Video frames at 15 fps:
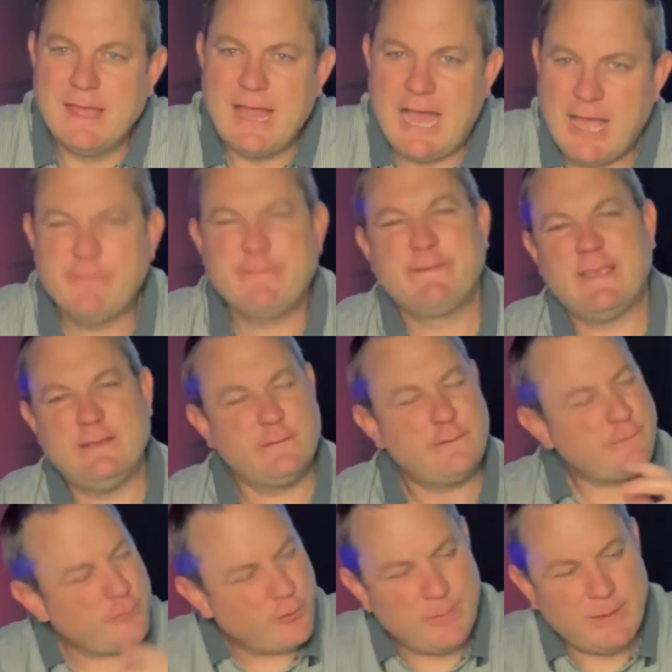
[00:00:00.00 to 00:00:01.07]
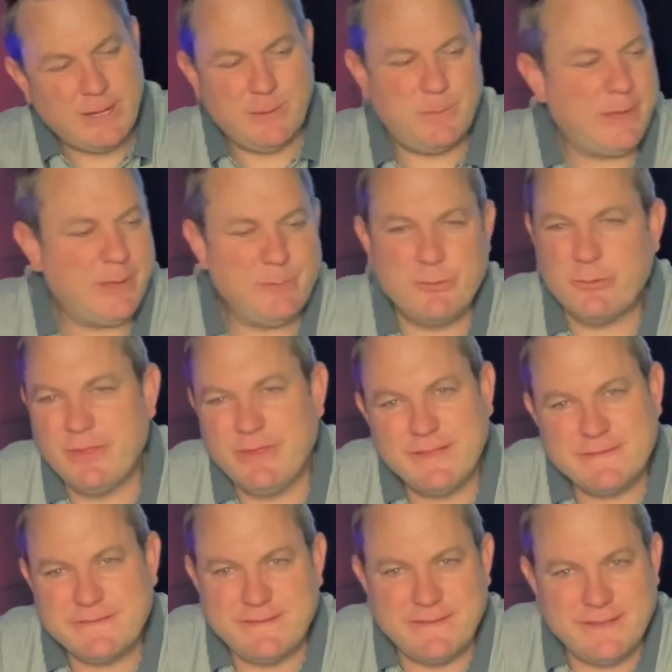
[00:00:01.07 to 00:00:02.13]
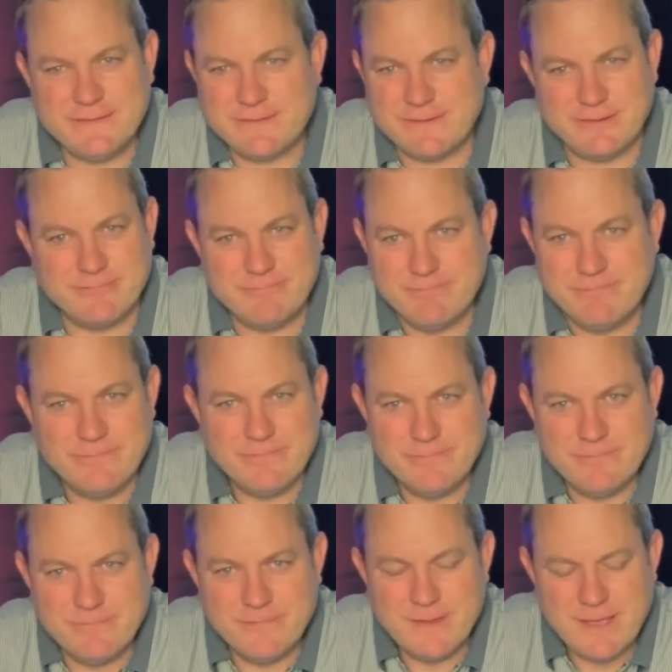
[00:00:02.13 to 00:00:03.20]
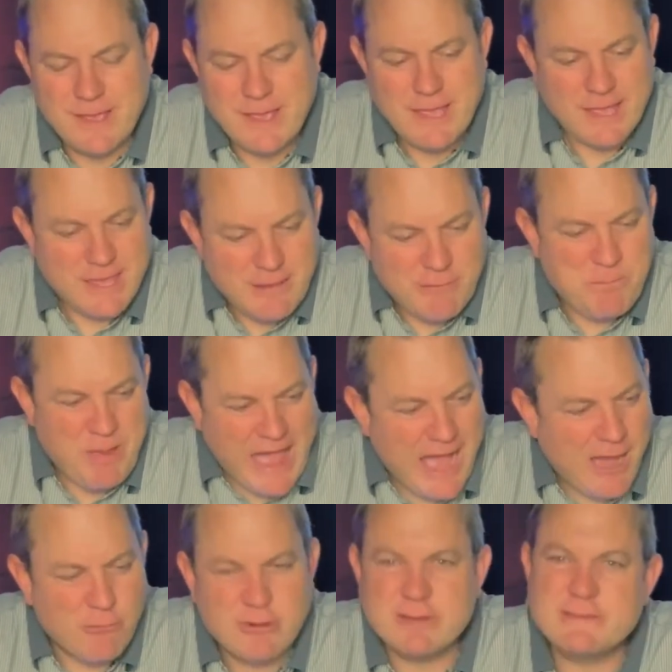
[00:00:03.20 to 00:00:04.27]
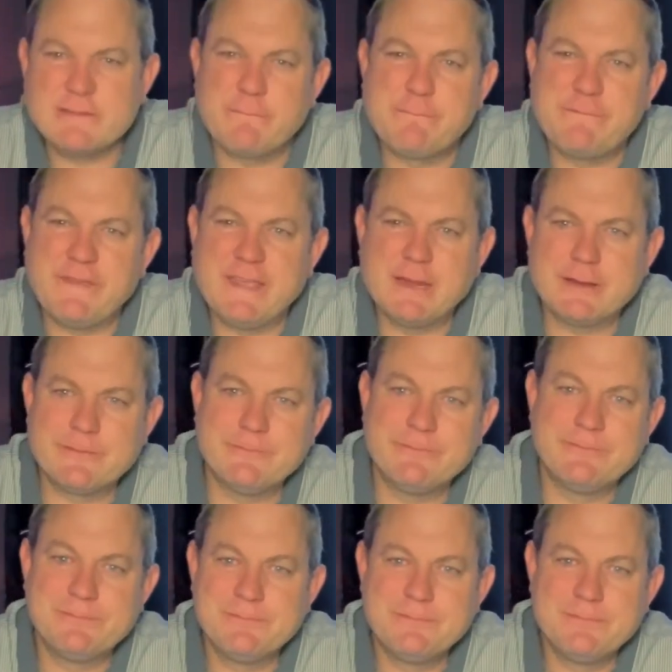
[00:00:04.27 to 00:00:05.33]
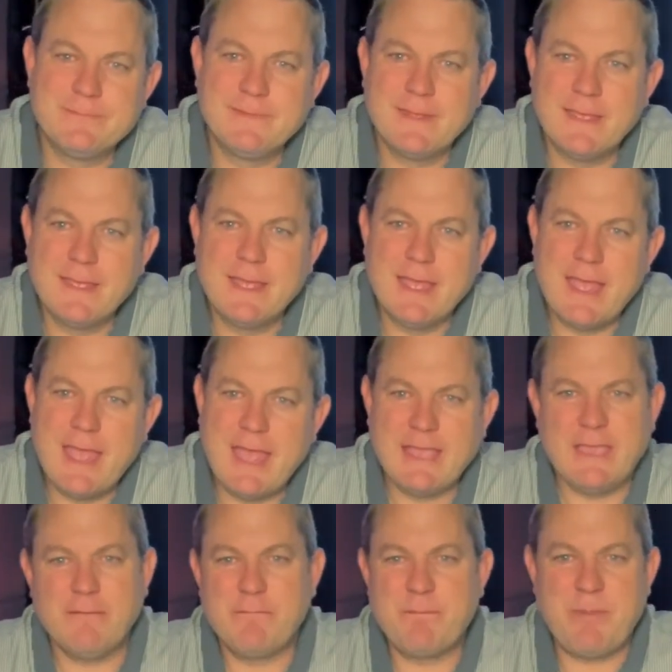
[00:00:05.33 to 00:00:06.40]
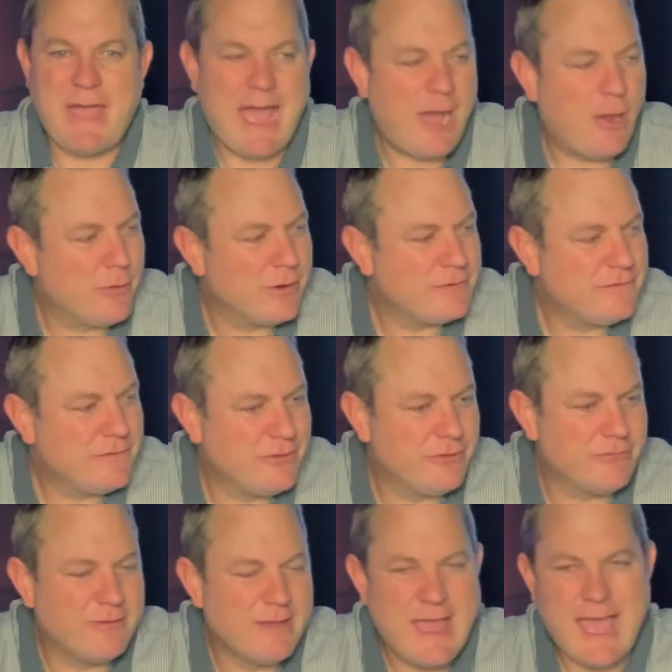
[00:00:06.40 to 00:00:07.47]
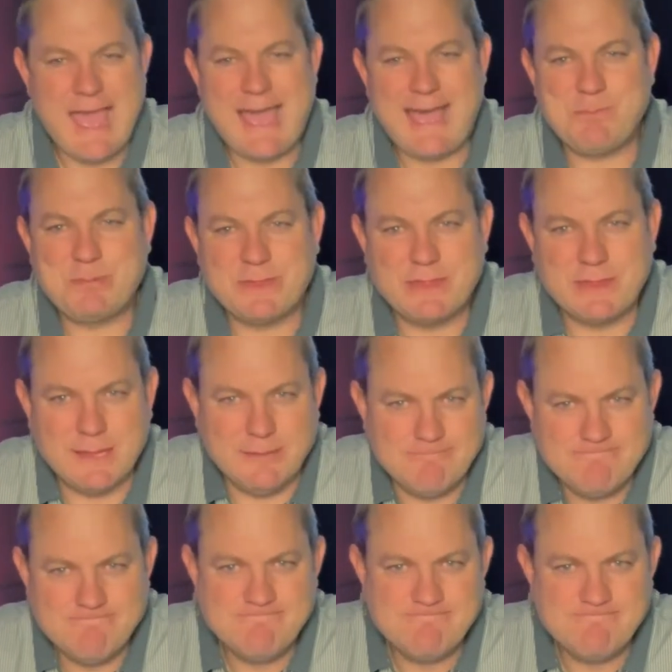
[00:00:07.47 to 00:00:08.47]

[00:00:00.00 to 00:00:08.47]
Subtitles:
I have seen so many people in this season give power to fear and give power to apathy